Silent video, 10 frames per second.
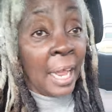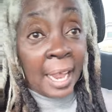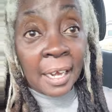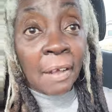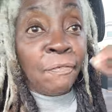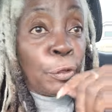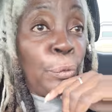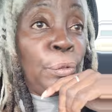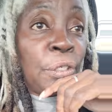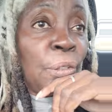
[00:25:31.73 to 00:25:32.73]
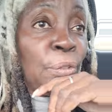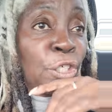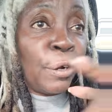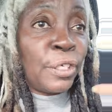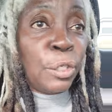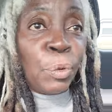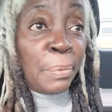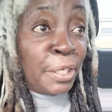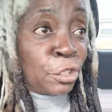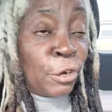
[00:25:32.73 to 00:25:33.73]
And the food too. Churches, whether
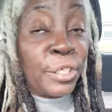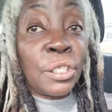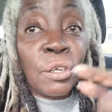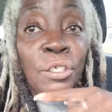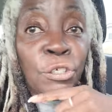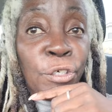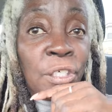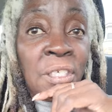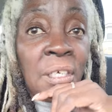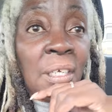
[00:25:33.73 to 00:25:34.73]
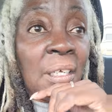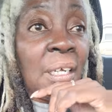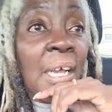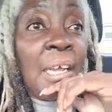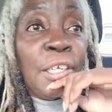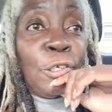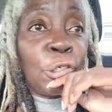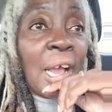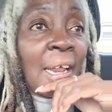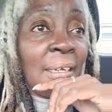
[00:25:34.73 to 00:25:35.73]
it be churches or church's chicken, you
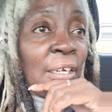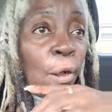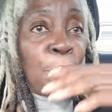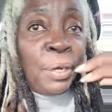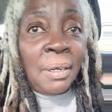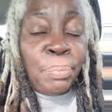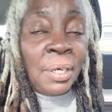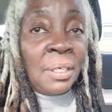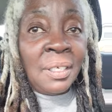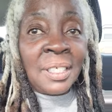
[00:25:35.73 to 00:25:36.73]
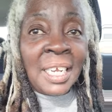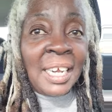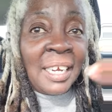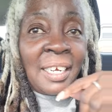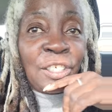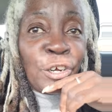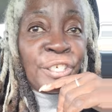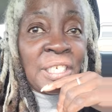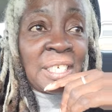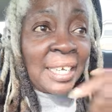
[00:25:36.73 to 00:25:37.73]
try to, you know, put put a little tea in the
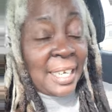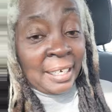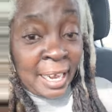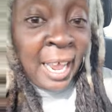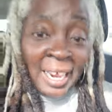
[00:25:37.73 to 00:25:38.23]
church's chicken.